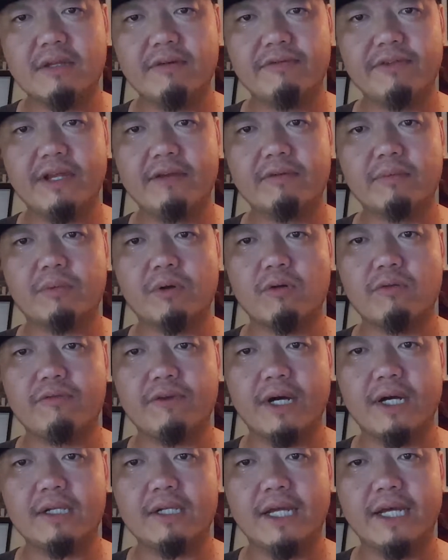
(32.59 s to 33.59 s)
the flavor
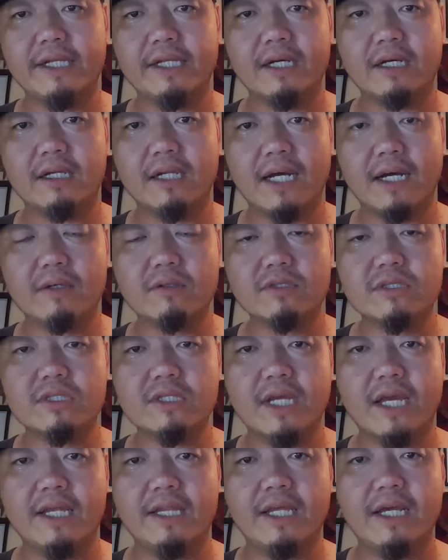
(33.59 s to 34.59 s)
profile, and the clouds,
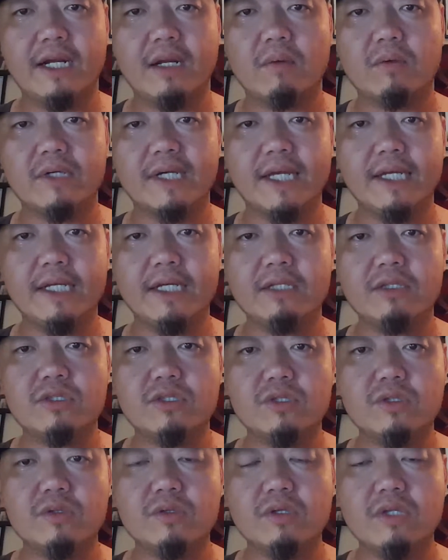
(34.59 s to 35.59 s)
and then I will get
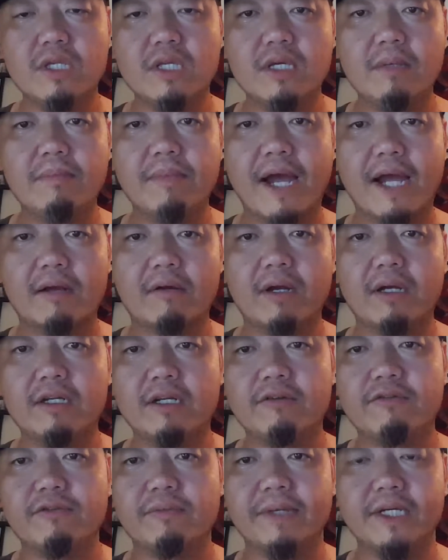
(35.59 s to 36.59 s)
into the background
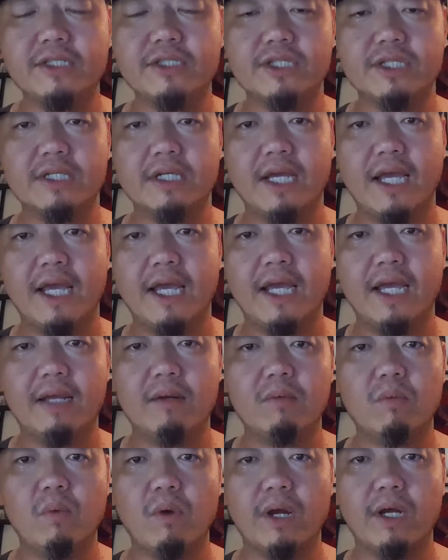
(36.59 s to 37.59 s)
information
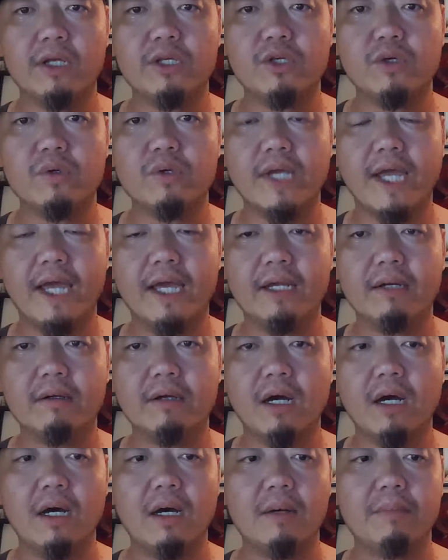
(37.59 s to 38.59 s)
and where you can
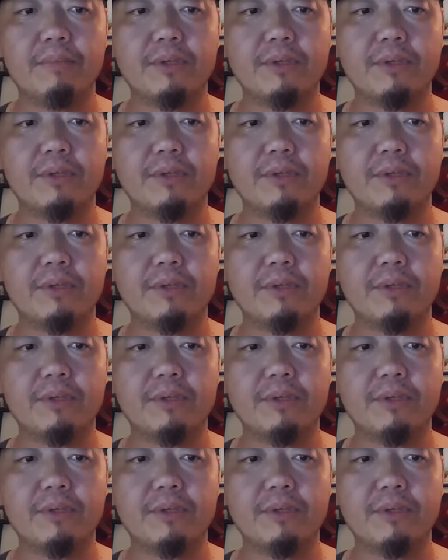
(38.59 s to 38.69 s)
uh,